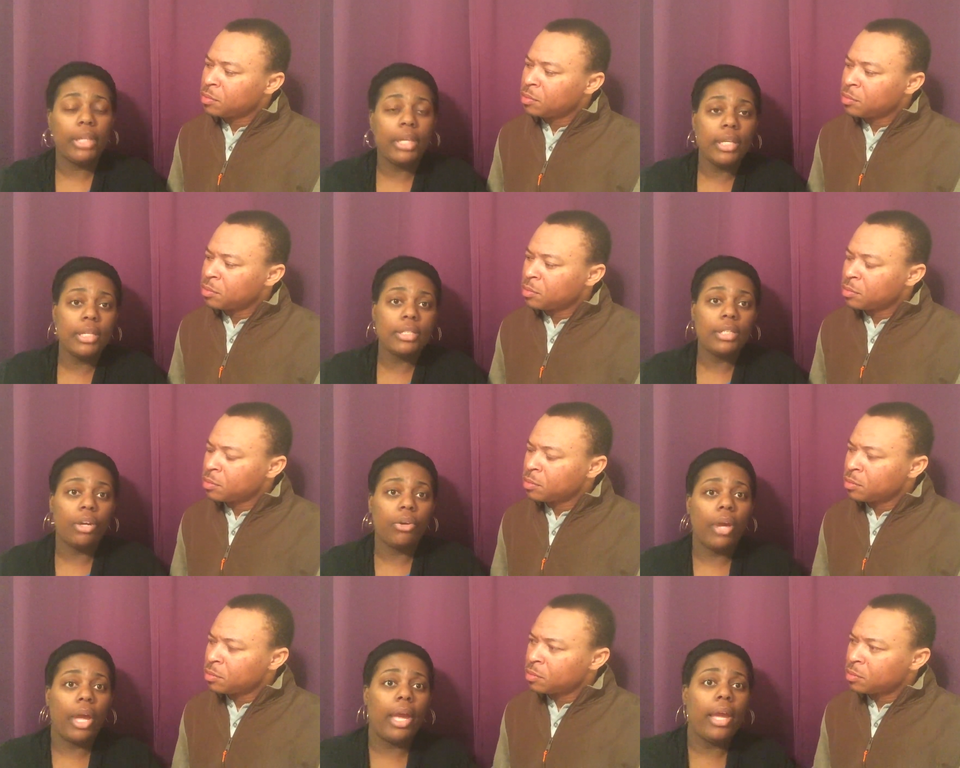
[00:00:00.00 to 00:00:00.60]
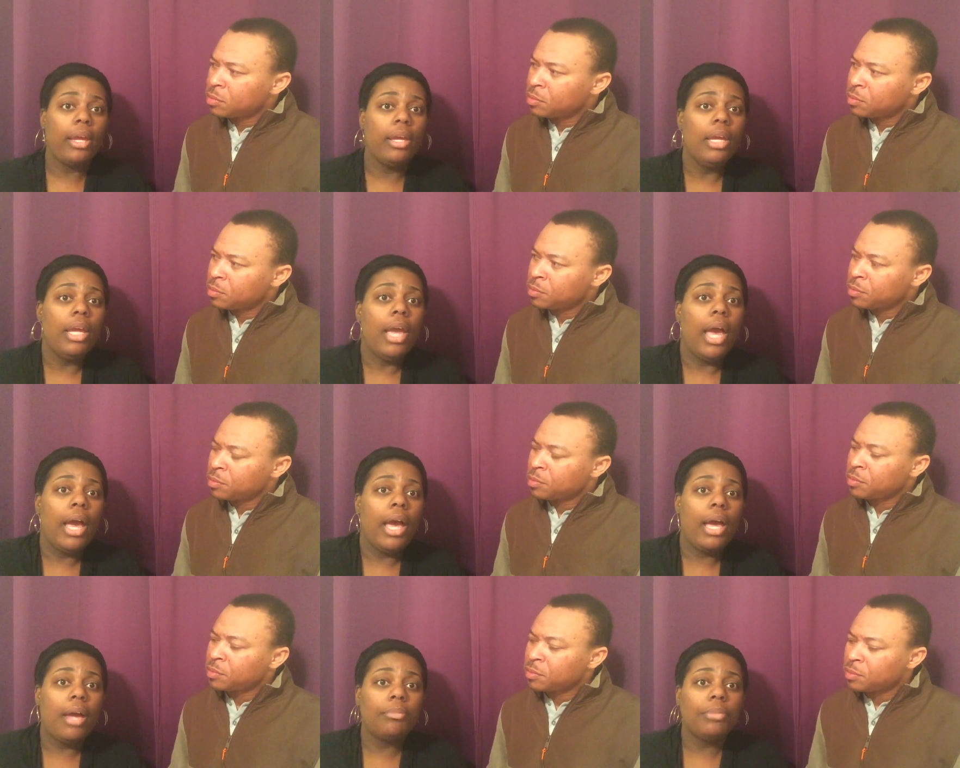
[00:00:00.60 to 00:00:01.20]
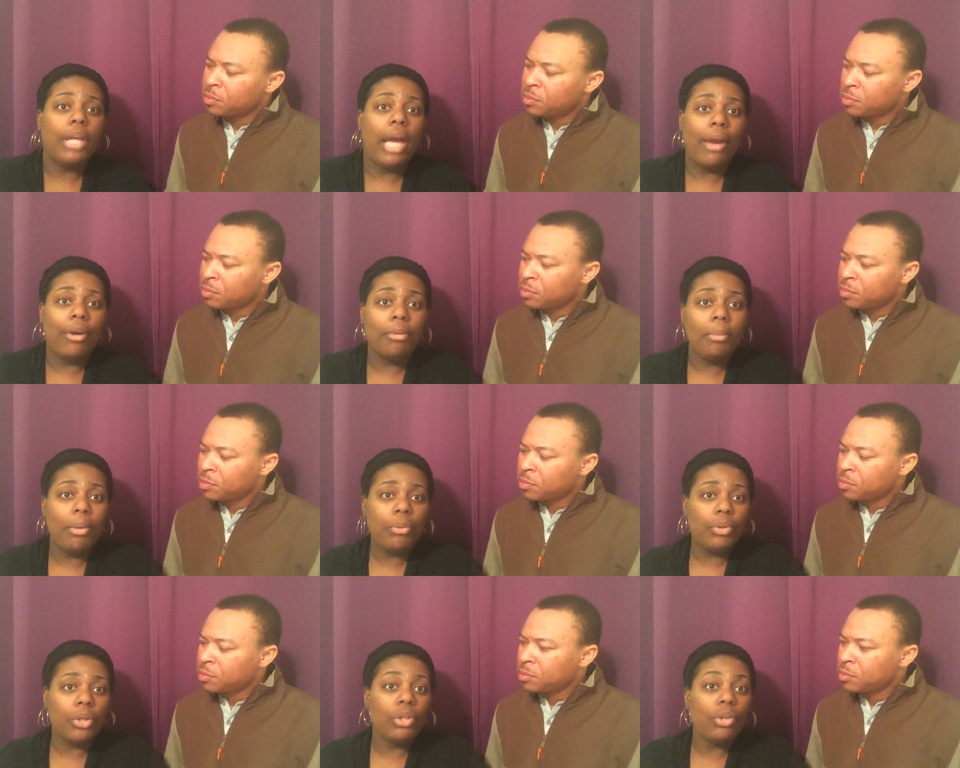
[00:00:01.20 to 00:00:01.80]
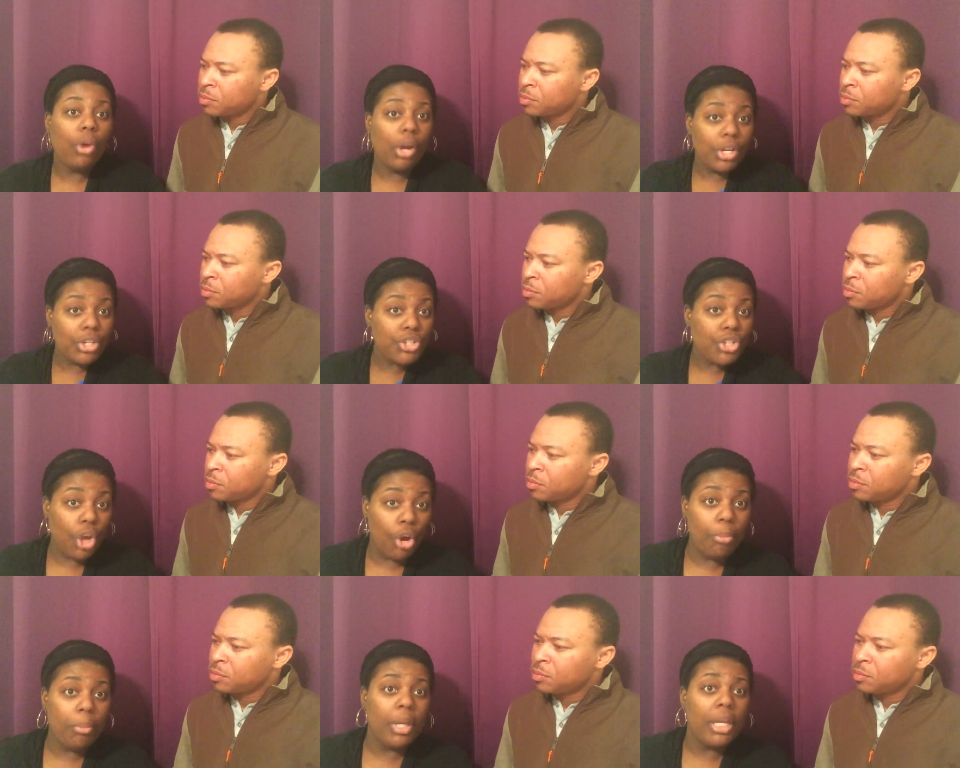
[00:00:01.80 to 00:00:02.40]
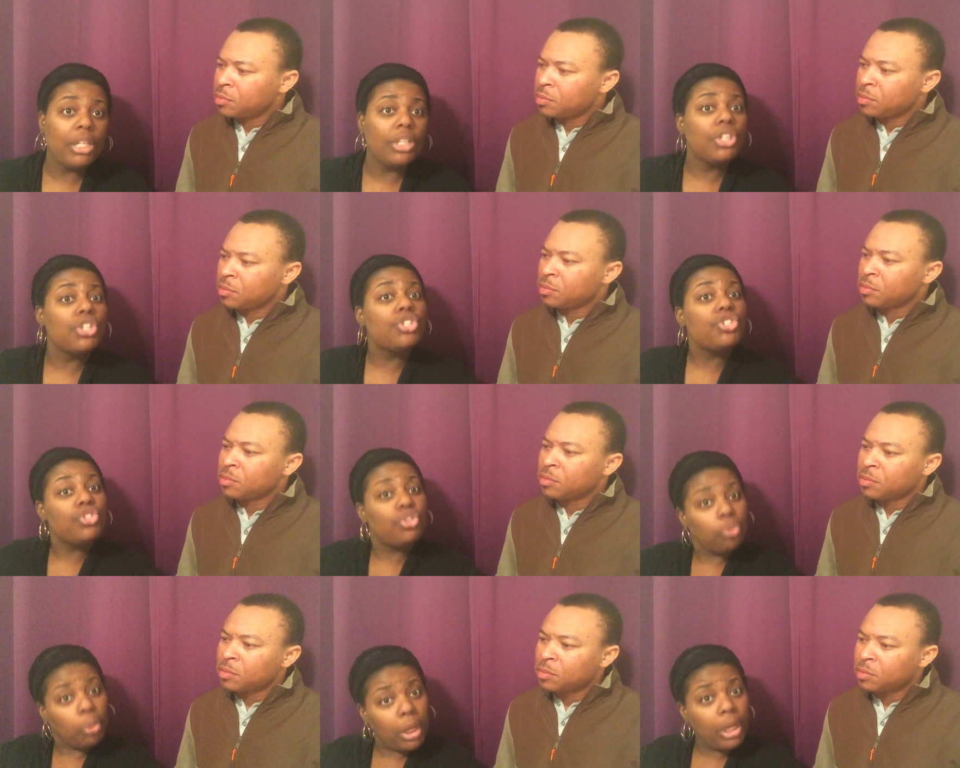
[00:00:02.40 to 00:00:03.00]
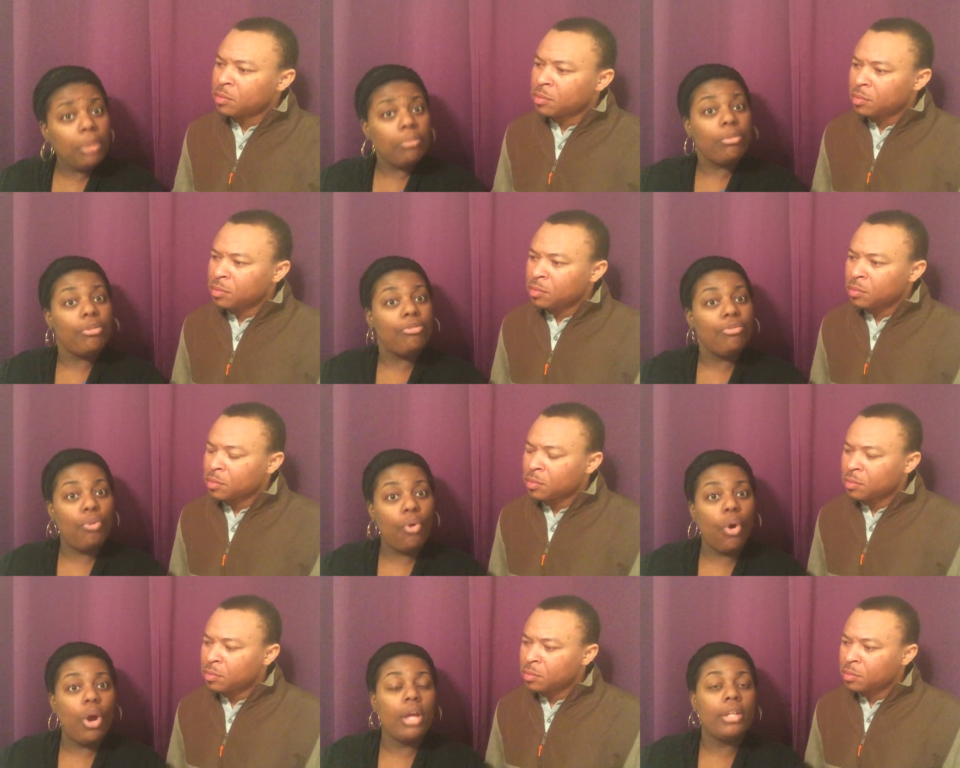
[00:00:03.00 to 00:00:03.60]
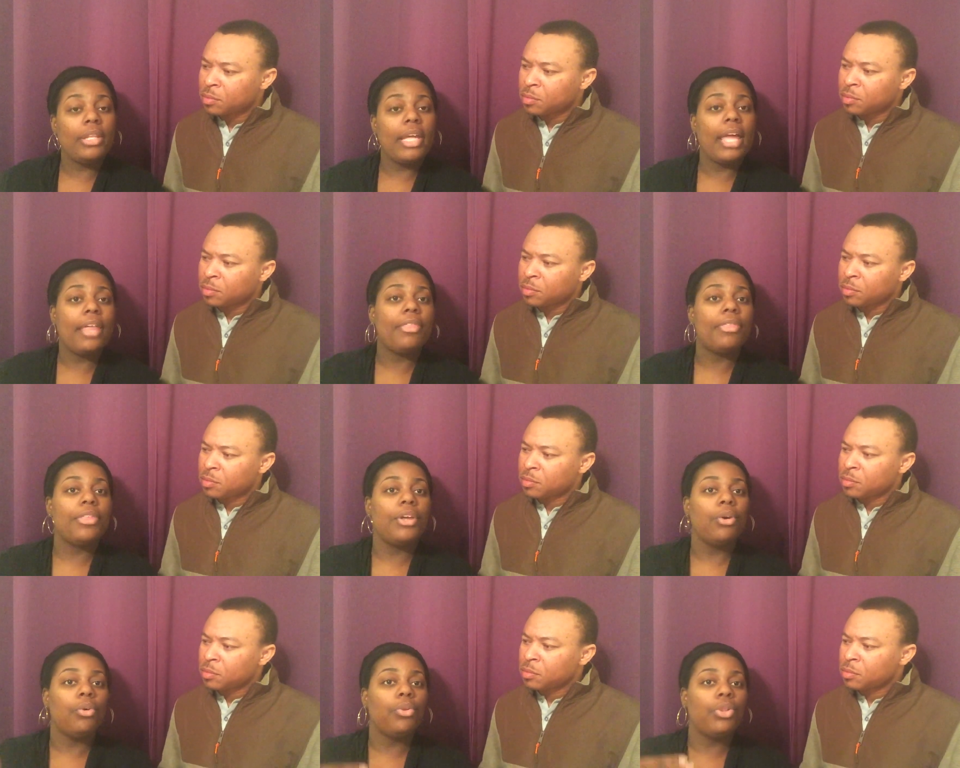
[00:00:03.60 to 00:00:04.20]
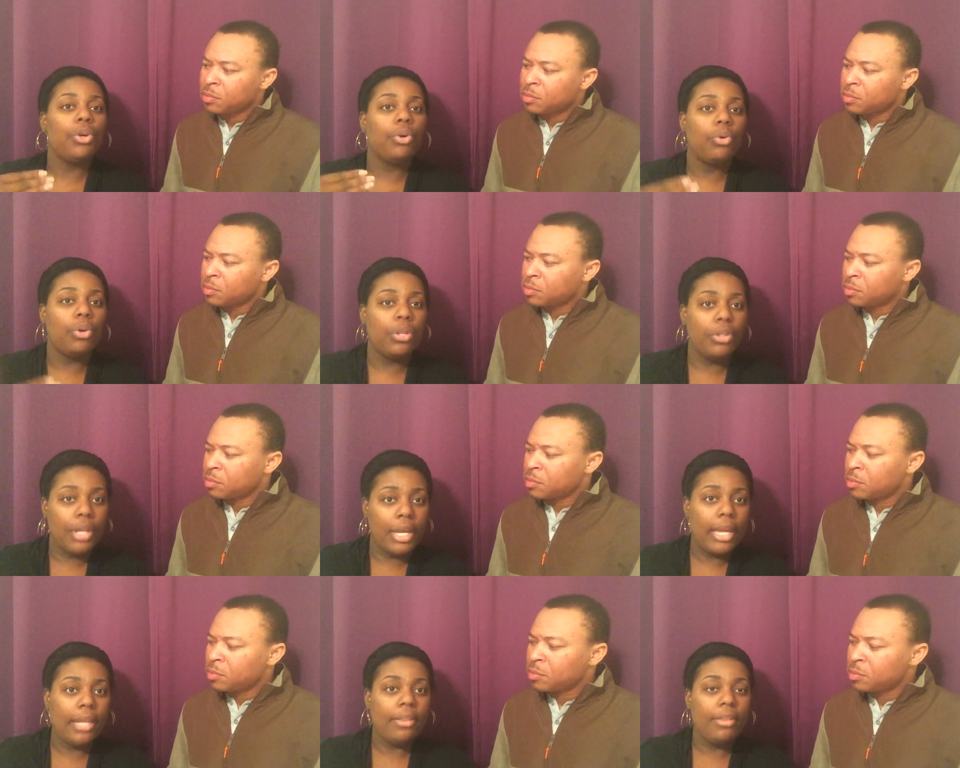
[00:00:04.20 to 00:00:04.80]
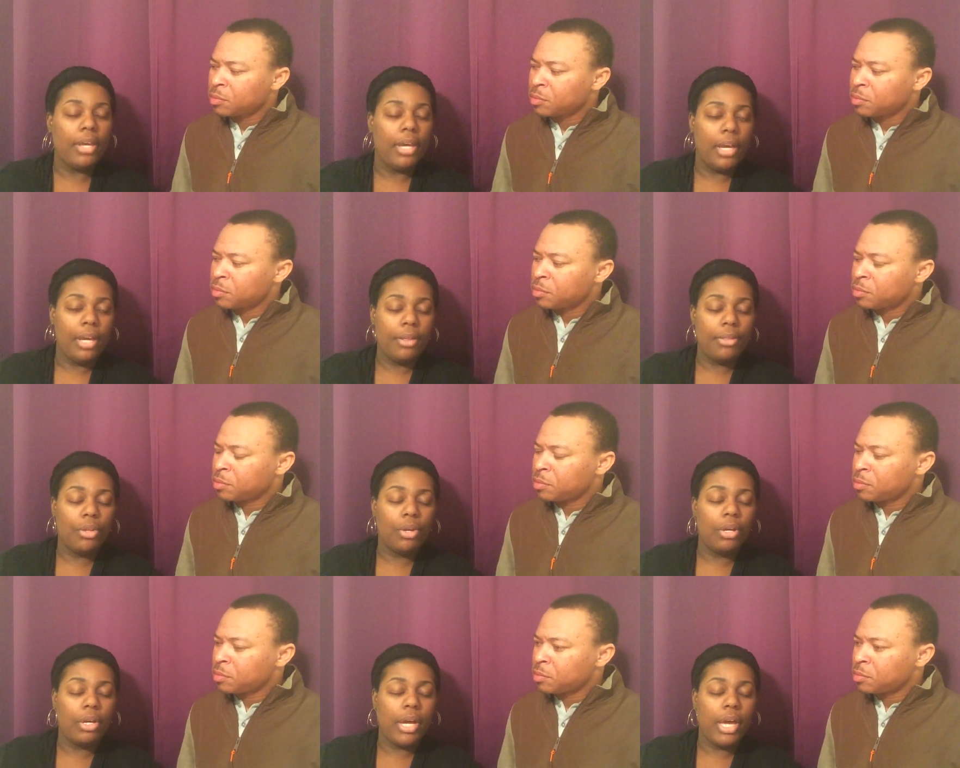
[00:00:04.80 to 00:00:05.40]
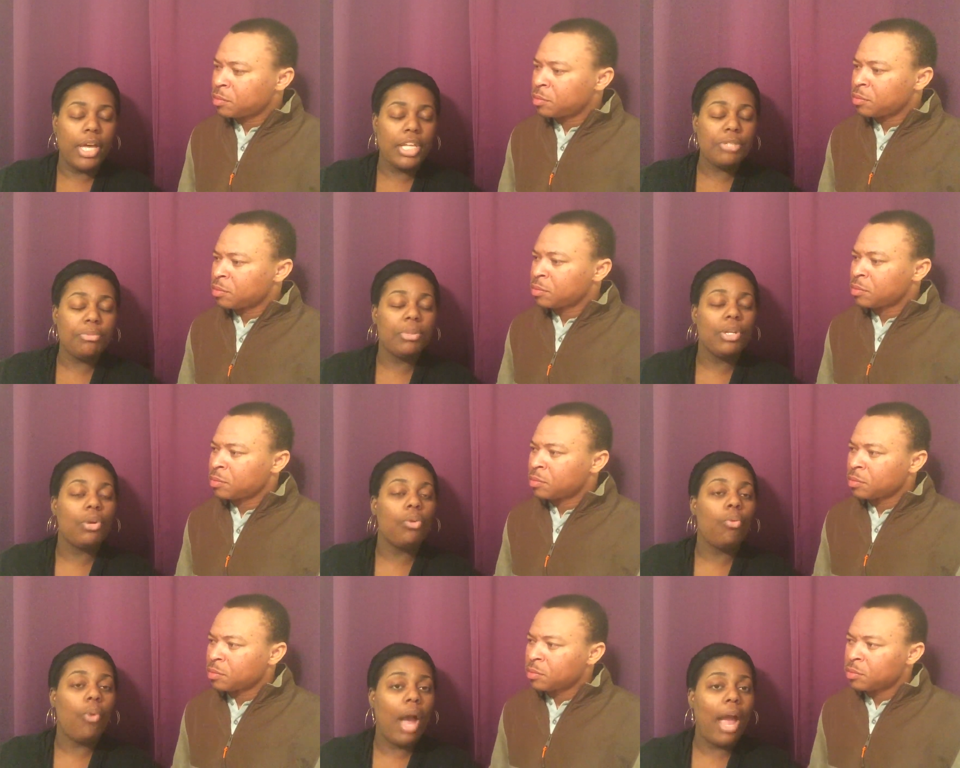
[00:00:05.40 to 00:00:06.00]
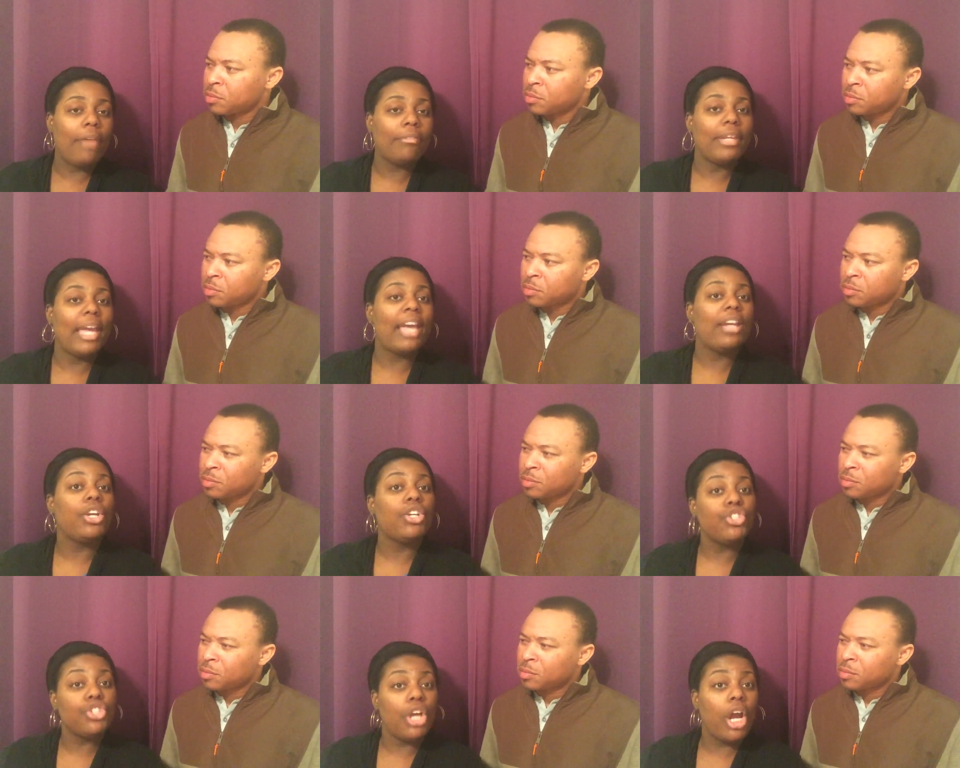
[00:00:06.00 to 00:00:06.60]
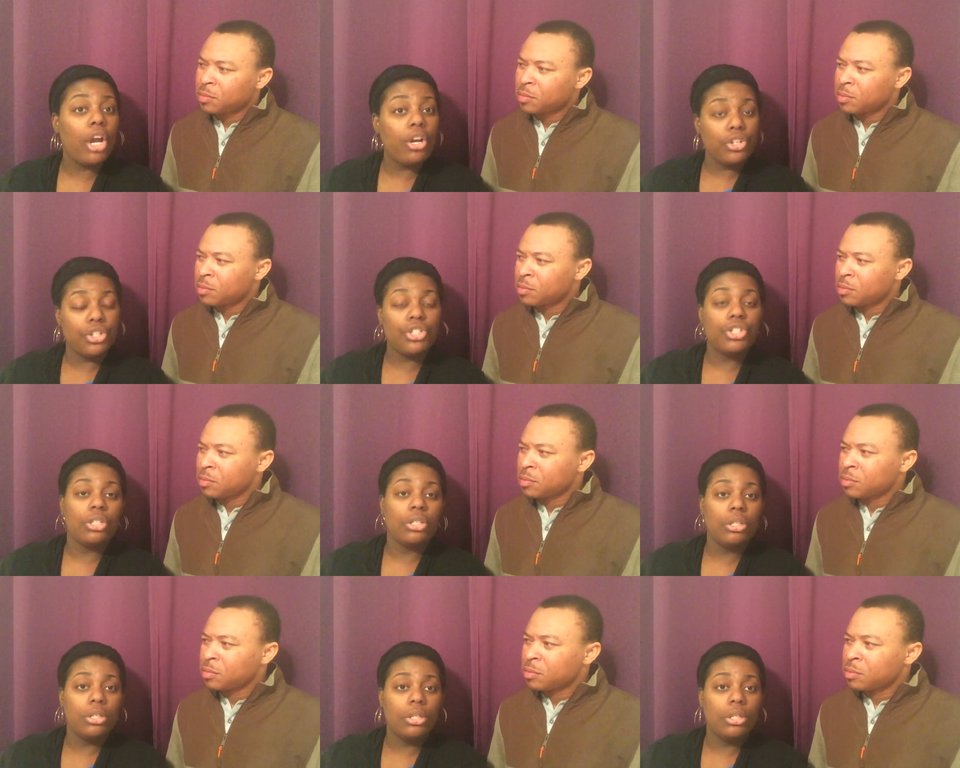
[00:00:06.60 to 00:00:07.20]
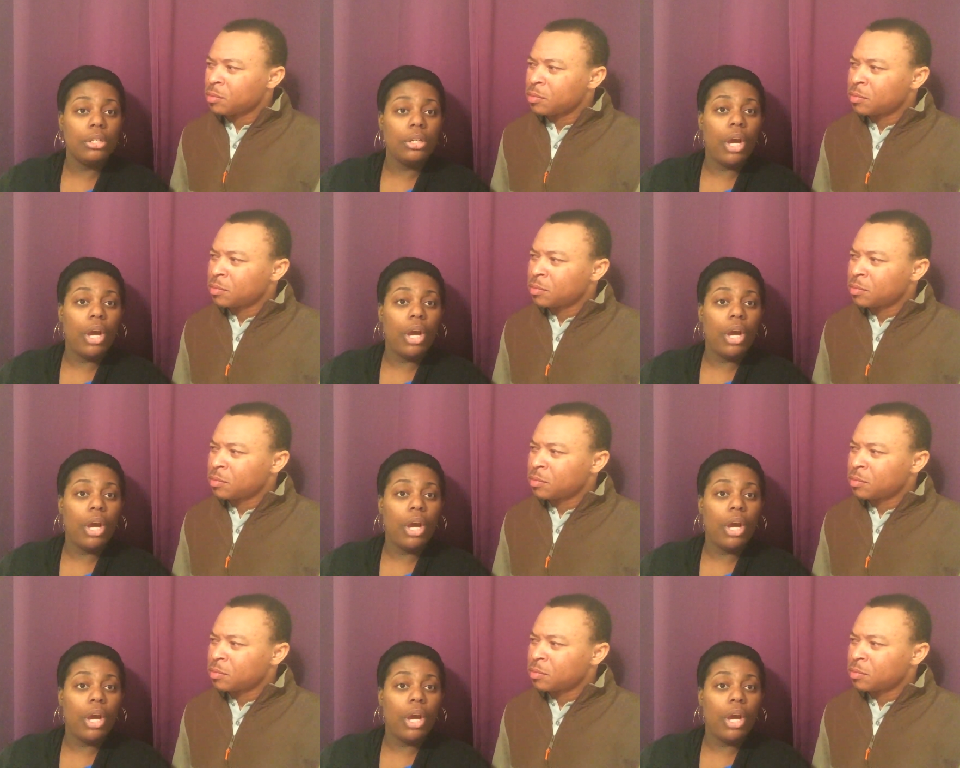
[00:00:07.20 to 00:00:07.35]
Speaker 1: this. Okay, um, I remember the Lord showed me in a dream before that the the the, uh, the husband and wife they had a church.